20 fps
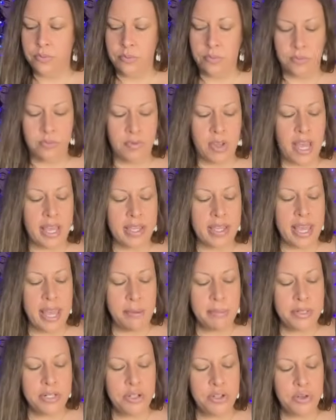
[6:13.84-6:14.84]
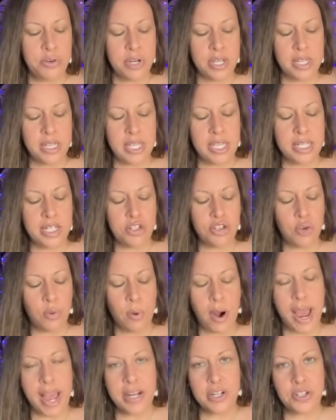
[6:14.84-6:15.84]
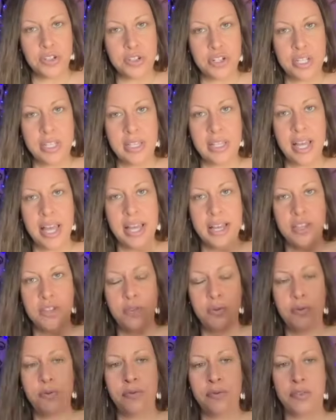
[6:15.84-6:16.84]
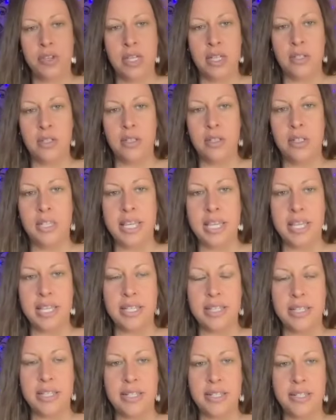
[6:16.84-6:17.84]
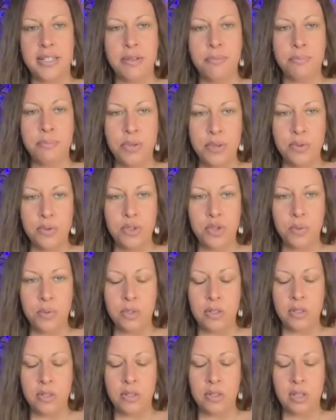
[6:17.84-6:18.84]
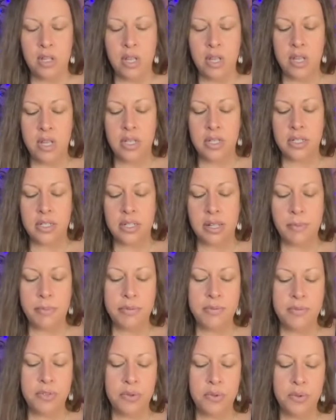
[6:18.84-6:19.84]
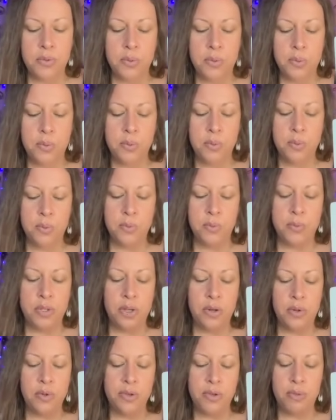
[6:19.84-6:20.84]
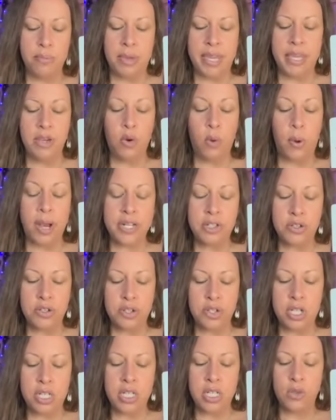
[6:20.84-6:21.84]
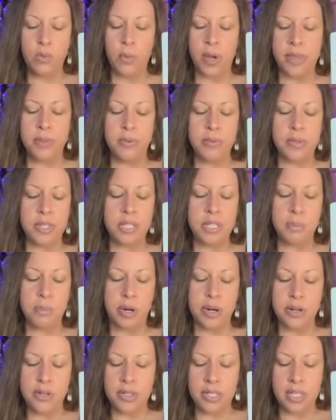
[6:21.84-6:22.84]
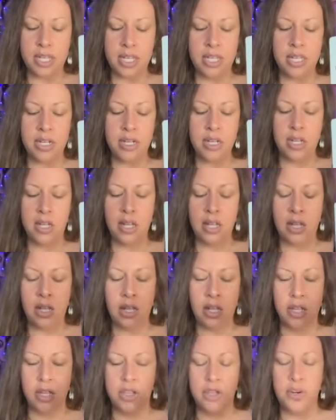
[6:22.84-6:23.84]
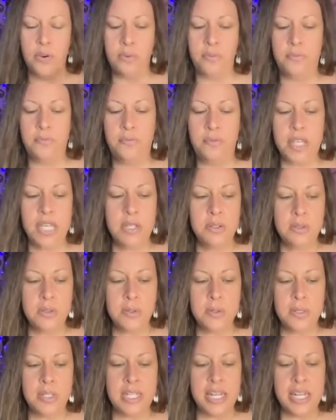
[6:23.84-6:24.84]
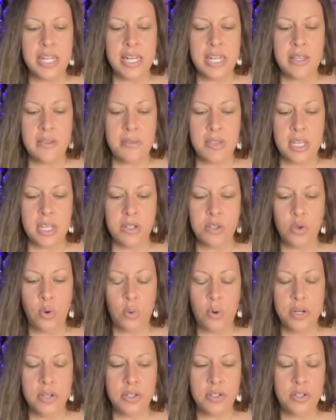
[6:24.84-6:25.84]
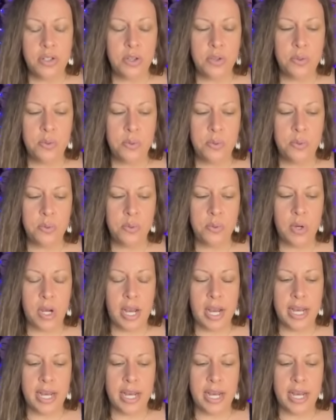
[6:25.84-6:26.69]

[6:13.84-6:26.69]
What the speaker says: We've got chemistry. The attraction that you feel is mutual. Some of you, you know, you may question whether this person, you know, feels anything towards you,